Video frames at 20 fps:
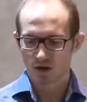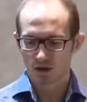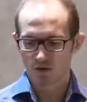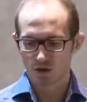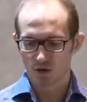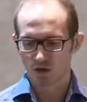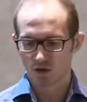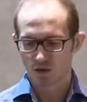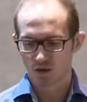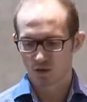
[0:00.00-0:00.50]

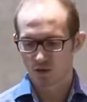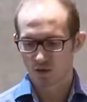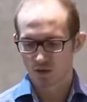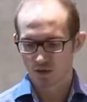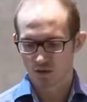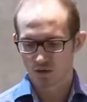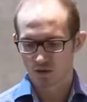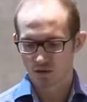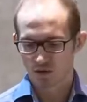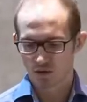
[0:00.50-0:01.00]
for you to
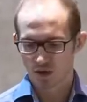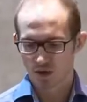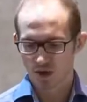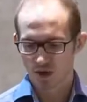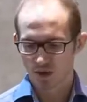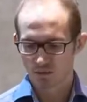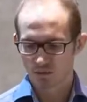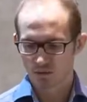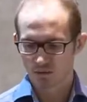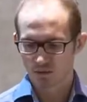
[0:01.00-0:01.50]
also
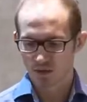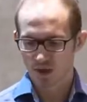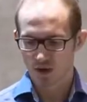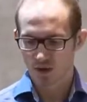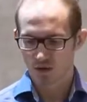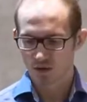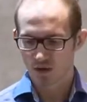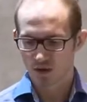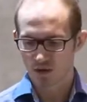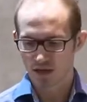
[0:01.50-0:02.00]
um, you
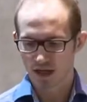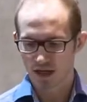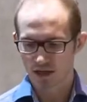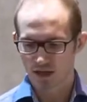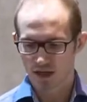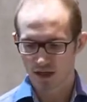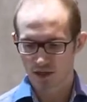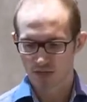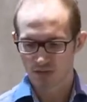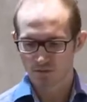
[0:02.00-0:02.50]
know look at
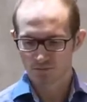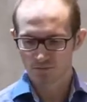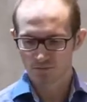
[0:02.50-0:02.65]
then.